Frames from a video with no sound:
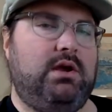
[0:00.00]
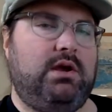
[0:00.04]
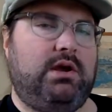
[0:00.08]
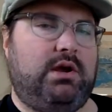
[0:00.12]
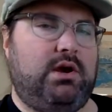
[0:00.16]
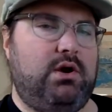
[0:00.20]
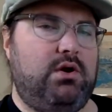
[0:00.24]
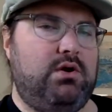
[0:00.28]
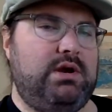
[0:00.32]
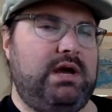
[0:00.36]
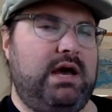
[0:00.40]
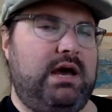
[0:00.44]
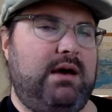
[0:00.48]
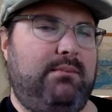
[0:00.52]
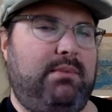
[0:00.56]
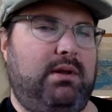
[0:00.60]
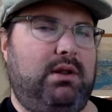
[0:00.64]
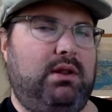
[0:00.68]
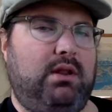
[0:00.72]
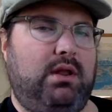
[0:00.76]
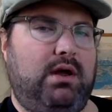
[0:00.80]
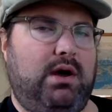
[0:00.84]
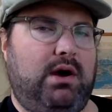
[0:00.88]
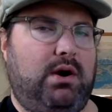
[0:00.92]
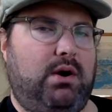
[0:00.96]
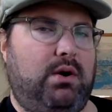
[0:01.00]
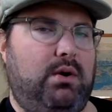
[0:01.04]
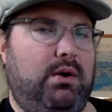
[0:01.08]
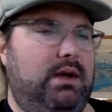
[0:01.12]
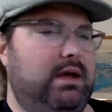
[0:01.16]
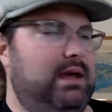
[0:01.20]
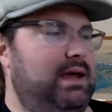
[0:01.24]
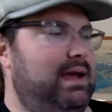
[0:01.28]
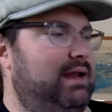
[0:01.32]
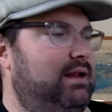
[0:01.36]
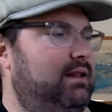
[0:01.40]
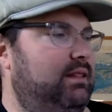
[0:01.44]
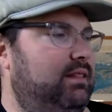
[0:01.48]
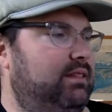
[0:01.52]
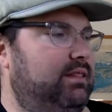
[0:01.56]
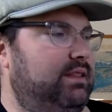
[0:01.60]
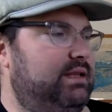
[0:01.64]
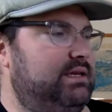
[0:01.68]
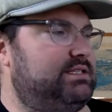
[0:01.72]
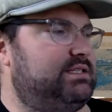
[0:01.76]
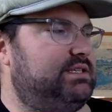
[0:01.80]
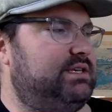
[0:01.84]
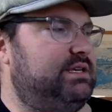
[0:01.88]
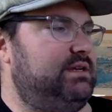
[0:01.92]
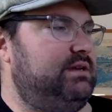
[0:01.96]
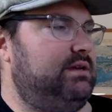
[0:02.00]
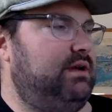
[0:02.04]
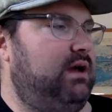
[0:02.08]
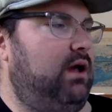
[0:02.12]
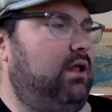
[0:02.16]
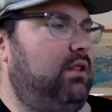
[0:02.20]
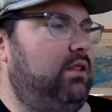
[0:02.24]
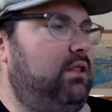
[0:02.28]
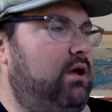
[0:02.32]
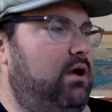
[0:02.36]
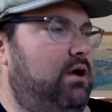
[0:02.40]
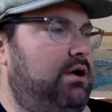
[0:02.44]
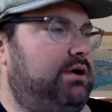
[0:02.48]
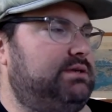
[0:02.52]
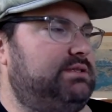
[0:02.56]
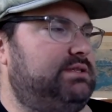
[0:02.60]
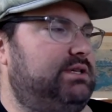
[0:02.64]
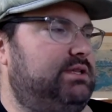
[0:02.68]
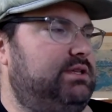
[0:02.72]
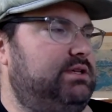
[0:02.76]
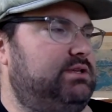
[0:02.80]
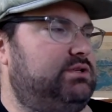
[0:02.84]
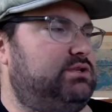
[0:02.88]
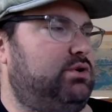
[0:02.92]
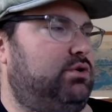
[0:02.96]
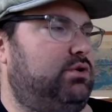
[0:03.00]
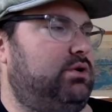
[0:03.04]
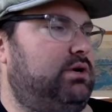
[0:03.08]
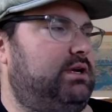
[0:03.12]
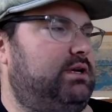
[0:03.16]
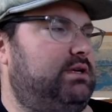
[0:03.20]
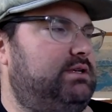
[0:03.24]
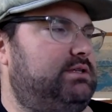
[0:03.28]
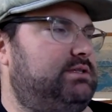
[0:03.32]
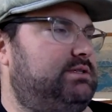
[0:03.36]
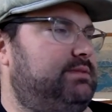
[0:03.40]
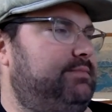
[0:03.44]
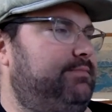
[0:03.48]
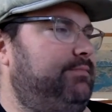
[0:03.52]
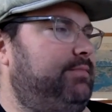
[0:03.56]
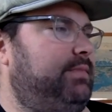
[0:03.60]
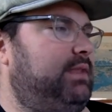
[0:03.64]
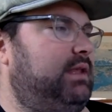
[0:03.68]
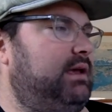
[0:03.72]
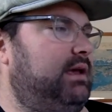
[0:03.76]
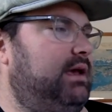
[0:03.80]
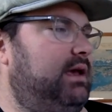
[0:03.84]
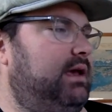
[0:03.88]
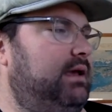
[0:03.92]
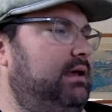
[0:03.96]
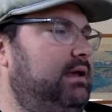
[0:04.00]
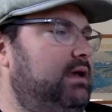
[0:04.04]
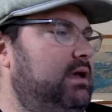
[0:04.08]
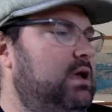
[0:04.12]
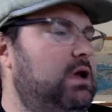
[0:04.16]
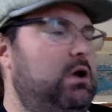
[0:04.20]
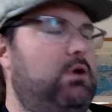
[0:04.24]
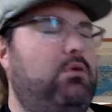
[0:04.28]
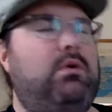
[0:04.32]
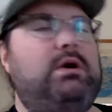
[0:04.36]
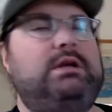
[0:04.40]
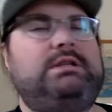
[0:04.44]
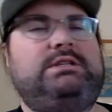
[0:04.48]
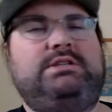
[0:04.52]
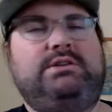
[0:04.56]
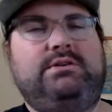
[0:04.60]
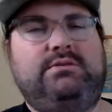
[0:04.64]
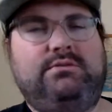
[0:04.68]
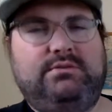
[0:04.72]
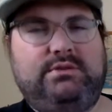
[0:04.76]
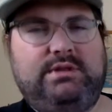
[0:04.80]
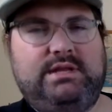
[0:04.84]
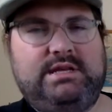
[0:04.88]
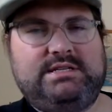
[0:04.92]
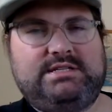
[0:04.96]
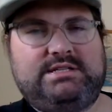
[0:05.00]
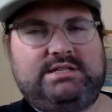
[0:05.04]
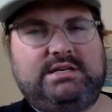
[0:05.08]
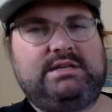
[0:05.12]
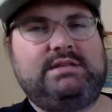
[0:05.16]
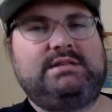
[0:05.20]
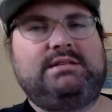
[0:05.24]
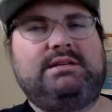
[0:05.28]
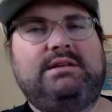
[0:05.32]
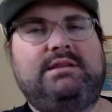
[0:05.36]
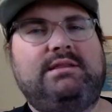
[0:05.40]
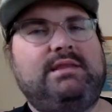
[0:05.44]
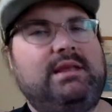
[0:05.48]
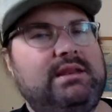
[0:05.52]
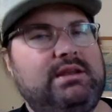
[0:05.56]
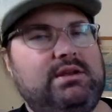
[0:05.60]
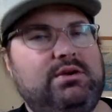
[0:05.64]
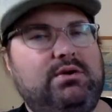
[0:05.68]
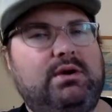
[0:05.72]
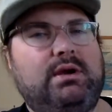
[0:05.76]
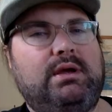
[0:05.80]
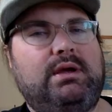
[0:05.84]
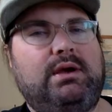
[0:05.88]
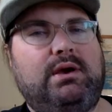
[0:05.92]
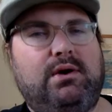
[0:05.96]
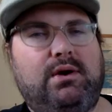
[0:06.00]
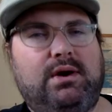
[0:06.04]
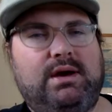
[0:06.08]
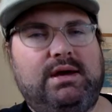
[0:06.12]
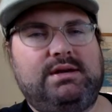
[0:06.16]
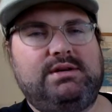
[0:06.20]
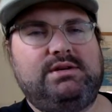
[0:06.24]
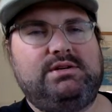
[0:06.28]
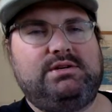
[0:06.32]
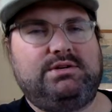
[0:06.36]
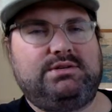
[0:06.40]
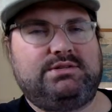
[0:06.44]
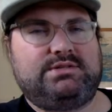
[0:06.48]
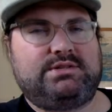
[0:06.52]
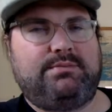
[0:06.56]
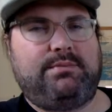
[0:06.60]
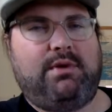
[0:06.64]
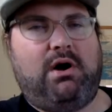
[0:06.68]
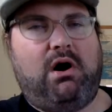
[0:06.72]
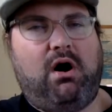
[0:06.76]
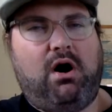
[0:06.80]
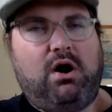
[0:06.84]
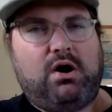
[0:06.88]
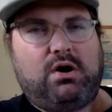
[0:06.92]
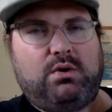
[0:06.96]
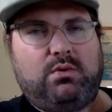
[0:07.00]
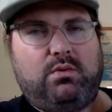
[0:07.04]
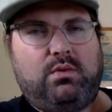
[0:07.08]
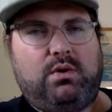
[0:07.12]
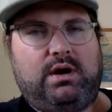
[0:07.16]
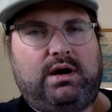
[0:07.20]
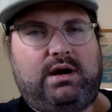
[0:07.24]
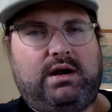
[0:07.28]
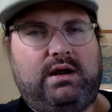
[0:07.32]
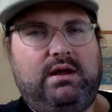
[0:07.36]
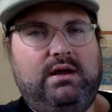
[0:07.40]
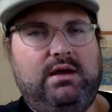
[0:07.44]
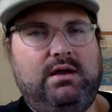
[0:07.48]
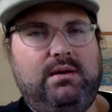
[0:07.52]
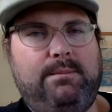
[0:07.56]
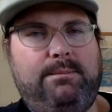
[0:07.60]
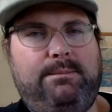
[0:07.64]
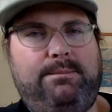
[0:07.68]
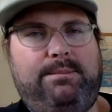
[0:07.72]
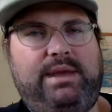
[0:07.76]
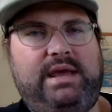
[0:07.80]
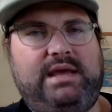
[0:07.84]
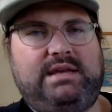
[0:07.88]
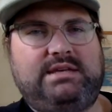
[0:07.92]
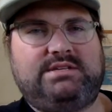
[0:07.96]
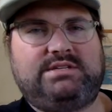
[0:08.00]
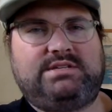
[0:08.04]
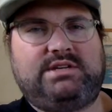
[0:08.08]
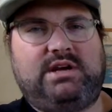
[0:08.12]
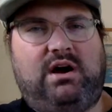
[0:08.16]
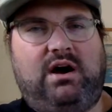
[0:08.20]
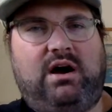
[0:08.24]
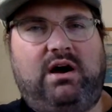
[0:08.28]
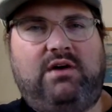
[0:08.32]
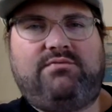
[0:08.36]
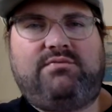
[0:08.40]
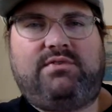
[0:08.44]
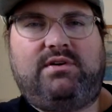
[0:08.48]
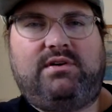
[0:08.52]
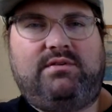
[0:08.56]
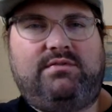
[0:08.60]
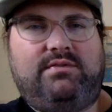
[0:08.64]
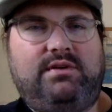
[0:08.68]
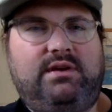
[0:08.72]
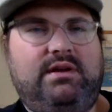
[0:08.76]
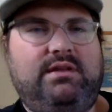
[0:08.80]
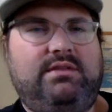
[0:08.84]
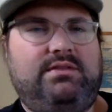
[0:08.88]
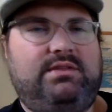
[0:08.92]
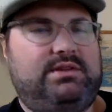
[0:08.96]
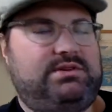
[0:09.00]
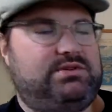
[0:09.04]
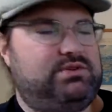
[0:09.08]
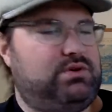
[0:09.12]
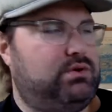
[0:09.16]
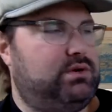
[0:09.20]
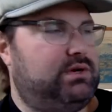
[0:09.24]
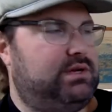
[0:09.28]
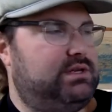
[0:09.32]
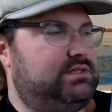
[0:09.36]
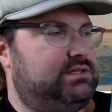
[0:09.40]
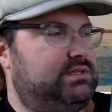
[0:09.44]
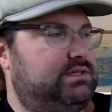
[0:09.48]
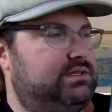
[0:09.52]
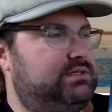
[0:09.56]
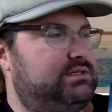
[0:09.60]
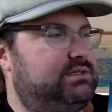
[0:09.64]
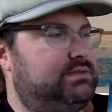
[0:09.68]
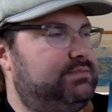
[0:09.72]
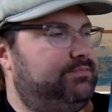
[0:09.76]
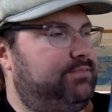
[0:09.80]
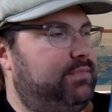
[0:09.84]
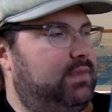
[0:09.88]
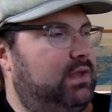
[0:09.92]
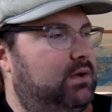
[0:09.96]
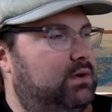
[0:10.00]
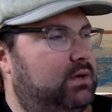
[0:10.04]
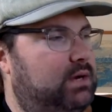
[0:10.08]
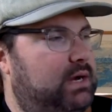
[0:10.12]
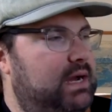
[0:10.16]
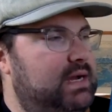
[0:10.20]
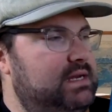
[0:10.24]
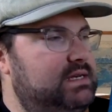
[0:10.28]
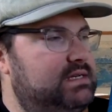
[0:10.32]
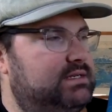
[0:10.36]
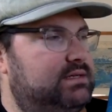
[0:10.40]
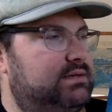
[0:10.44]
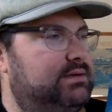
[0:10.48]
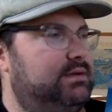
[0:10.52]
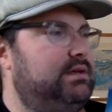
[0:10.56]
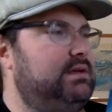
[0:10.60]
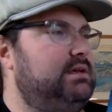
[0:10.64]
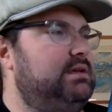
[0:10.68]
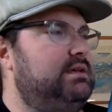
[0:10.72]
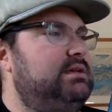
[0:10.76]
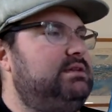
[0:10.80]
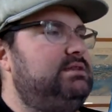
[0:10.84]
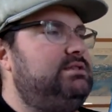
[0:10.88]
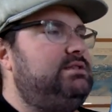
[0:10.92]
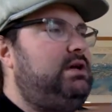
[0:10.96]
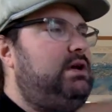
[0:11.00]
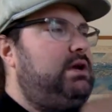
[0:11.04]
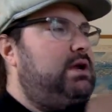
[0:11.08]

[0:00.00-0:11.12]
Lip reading: go down below, and listen along to the tortoise. Okay? Once you've listened, then you can go ahead and do some artwork based off of the tortoises. All right? So